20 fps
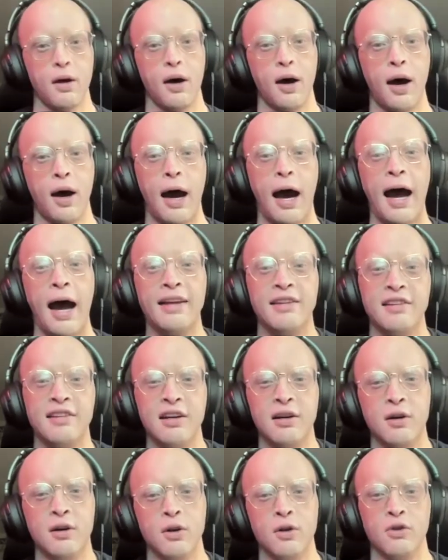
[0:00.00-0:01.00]

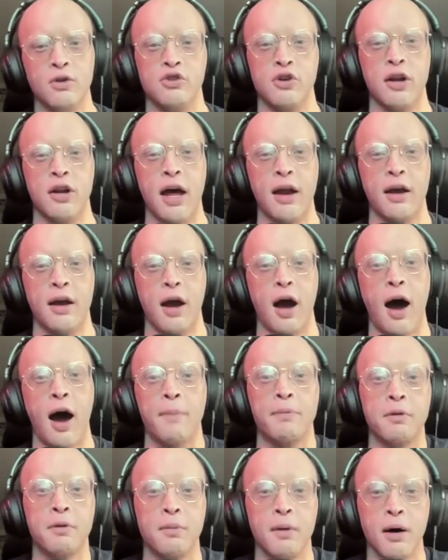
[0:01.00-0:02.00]
ideal genetic
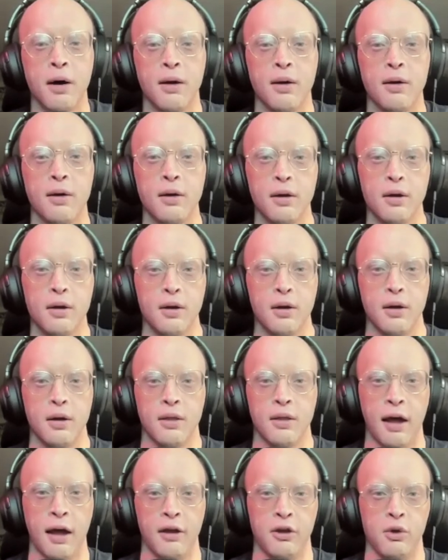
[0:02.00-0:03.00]
optima
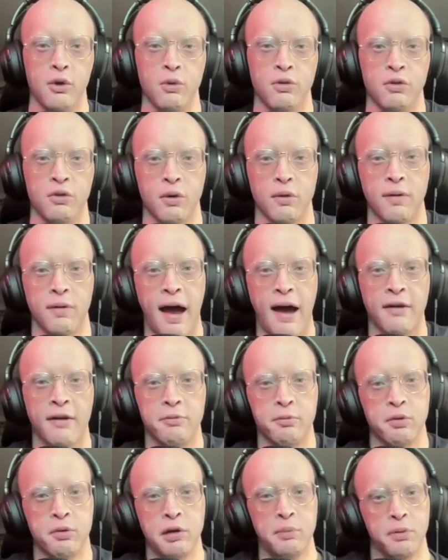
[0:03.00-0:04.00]
that you sort of
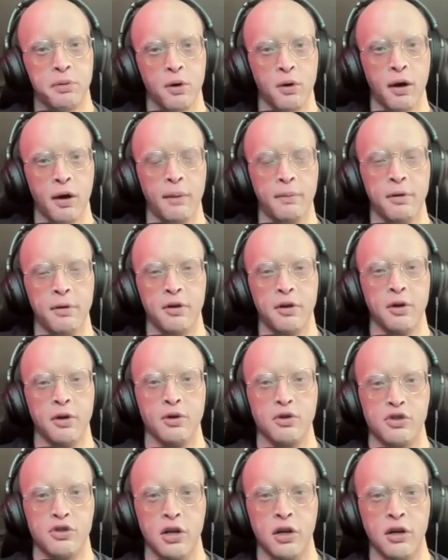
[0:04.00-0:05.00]
have pre-programmed into
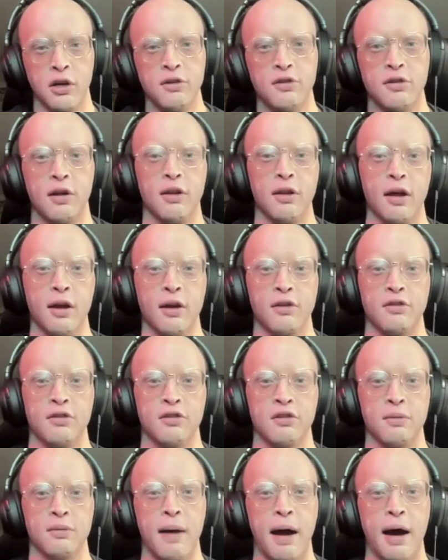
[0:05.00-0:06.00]
your genes? And then it's
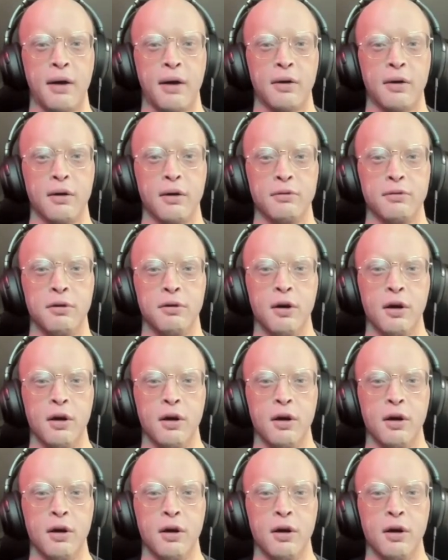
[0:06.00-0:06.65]
just a matter of